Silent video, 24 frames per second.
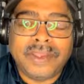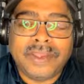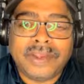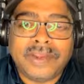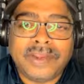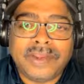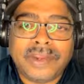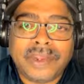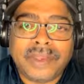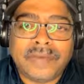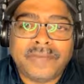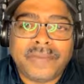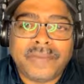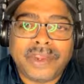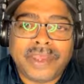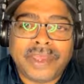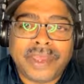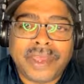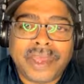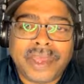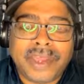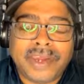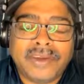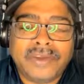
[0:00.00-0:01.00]
The
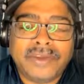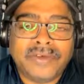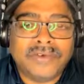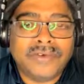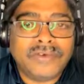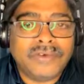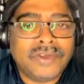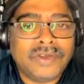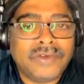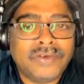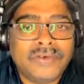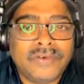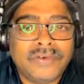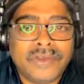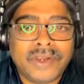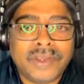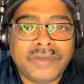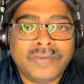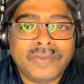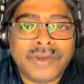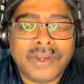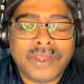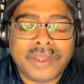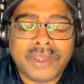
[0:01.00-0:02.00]
subject, I don't know what
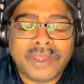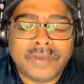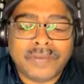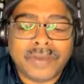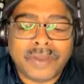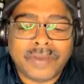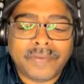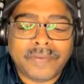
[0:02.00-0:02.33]
I'm going to come